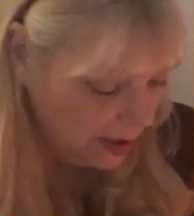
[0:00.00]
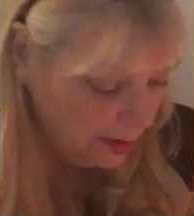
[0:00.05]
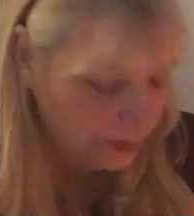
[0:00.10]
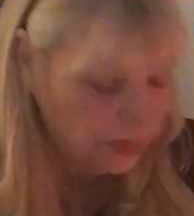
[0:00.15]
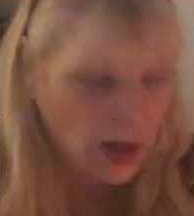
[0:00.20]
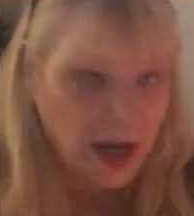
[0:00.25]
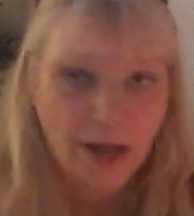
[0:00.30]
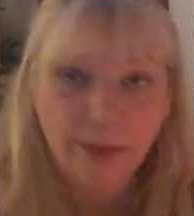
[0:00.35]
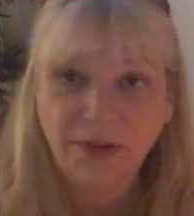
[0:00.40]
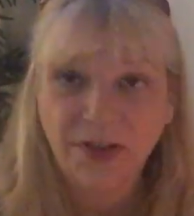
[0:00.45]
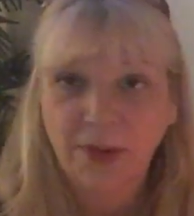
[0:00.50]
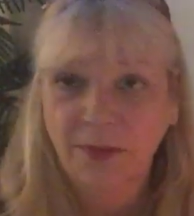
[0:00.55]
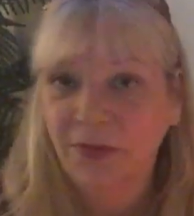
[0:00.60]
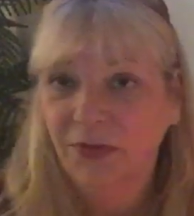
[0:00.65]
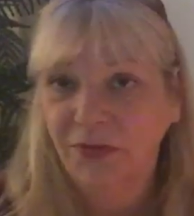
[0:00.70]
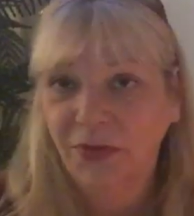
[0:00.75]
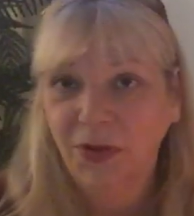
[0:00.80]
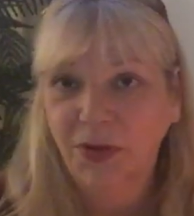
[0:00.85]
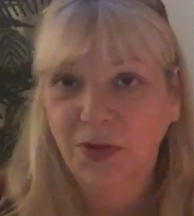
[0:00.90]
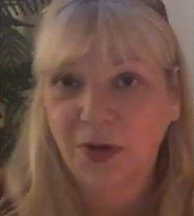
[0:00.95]
Perhaps some
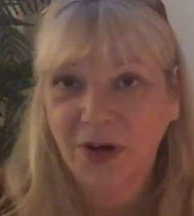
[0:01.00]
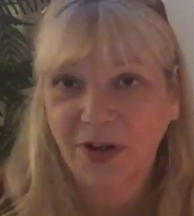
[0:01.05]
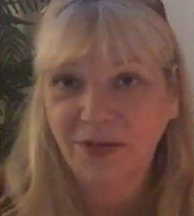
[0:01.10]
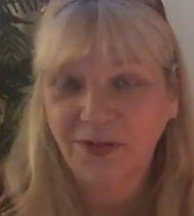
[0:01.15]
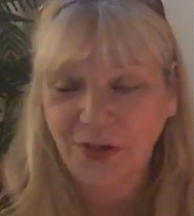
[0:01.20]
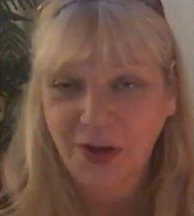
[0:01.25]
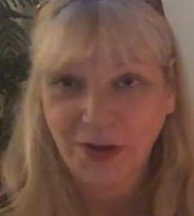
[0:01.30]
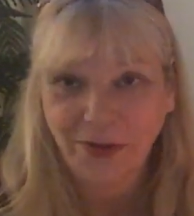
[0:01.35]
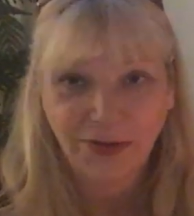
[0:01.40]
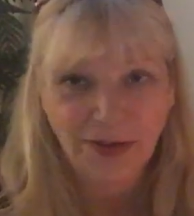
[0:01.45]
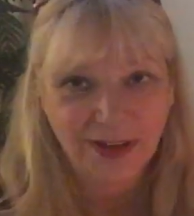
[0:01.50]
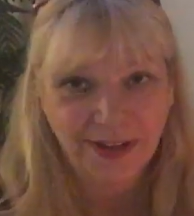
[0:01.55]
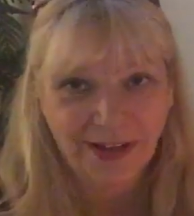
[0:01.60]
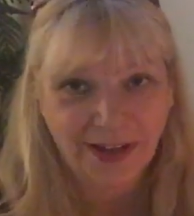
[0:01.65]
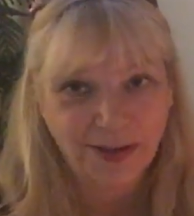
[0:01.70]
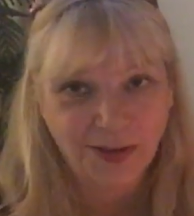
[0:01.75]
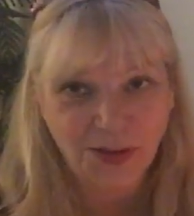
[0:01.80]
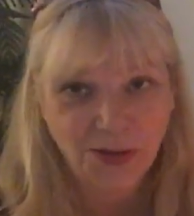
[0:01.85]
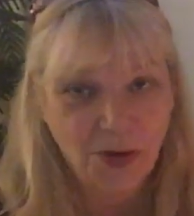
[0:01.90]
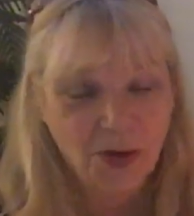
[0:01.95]
of you are involved with
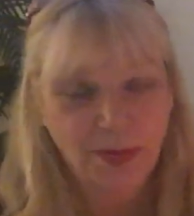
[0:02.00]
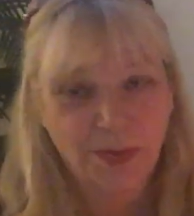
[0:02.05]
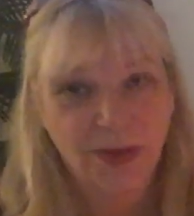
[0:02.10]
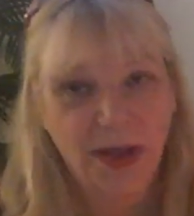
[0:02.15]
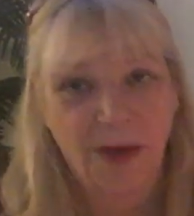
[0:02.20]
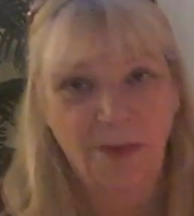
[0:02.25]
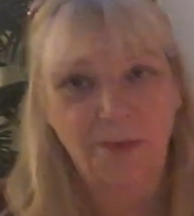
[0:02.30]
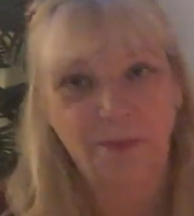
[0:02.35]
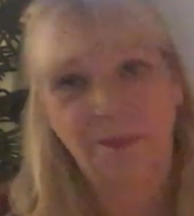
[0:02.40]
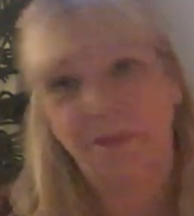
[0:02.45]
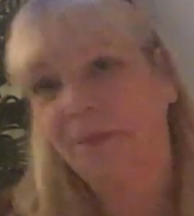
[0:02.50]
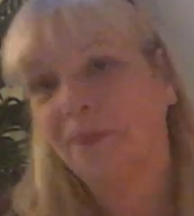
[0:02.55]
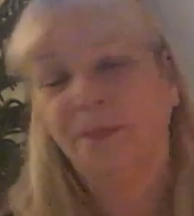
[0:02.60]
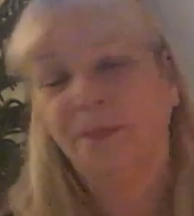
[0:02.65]
another Scorpio.